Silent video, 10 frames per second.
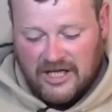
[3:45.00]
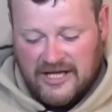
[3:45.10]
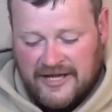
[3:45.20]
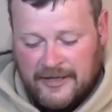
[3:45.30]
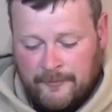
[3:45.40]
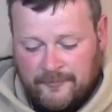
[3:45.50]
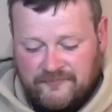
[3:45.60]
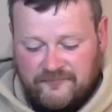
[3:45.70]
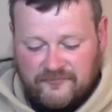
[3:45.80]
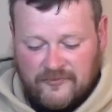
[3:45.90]

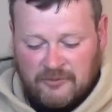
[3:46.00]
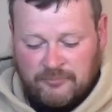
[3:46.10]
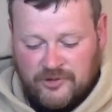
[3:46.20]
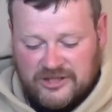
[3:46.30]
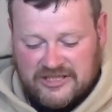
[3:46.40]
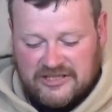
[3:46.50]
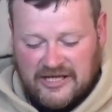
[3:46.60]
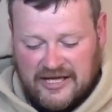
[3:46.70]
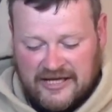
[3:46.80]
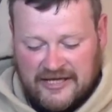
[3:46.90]
But
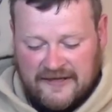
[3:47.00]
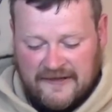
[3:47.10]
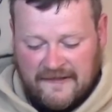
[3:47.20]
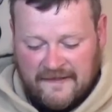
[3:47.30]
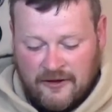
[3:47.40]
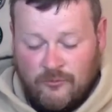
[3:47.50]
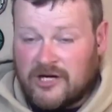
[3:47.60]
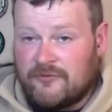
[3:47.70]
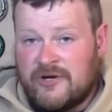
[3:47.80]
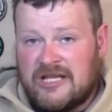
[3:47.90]

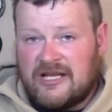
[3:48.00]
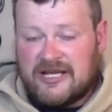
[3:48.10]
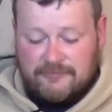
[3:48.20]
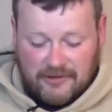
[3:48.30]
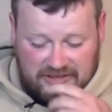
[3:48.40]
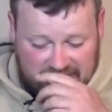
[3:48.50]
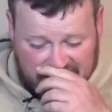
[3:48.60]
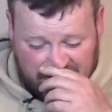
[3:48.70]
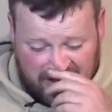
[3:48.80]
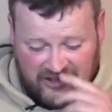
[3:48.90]
what I really like about
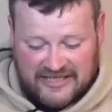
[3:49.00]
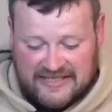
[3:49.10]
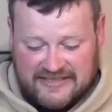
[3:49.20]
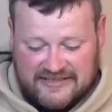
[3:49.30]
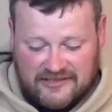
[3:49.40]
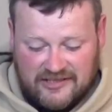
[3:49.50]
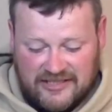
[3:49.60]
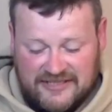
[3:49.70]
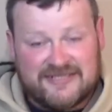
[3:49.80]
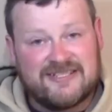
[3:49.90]
this trigger is
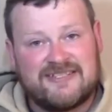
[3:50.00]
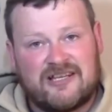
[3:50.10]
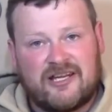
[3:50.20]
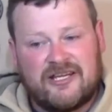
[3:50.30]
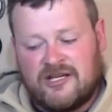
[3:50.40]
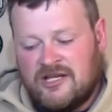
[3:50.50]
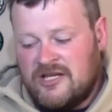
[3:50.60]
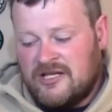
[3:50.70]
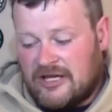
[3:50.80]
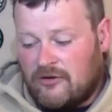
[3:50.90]
its design.
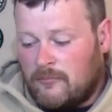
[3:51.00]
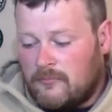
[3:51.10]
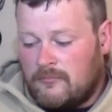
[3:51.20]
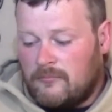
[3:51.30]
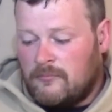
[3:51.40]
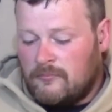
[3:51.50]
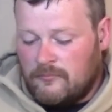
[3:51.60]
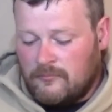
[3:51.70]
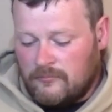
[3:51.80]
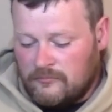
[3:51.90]
Now,
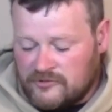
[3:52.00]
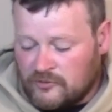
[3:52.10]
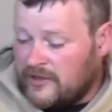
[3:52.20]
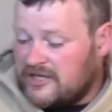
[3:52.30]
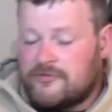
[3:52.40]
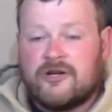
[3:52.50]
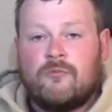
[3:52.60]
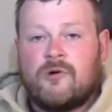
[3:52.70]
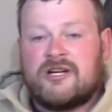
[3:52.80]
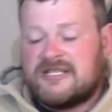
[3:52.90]
the way a trigger
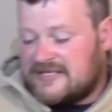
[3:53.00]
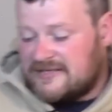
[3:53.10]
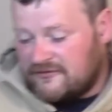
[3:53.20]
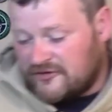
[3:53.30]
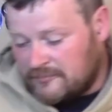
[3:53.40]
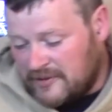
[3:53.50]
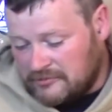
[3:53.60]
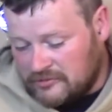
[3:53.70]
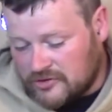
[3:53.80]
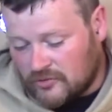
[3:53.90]
works, for the
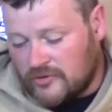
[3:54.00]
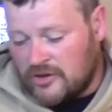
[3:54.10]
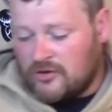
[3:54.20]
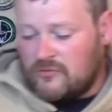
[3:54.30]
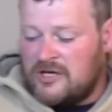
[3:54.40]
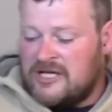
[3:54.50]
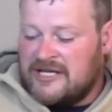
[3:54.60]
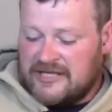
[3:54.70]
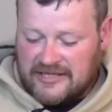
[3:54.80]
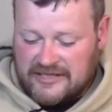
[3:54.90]
people who don't know,
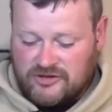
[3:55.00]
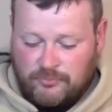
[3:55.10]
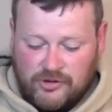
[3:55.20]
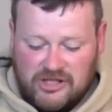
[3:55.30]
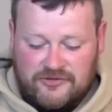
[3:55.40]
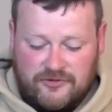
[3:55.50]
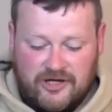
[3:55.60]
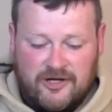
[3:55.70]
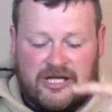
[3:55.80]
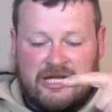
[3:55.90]
is you pull a
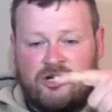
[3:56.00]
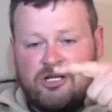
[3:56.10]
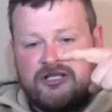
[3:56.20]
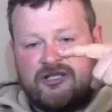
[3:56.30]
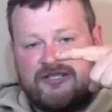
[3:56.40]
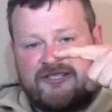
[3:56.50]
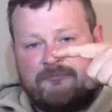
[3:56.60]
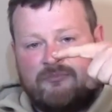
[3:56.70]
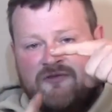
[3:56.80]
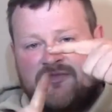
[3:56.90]
trigger and all it does is
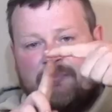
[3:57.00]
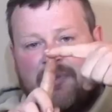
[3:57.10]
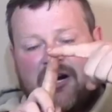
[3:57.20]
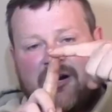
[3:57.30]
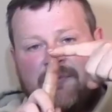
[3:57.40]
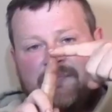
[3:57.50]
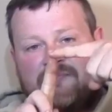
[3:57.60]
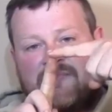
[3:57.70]
it moves a bar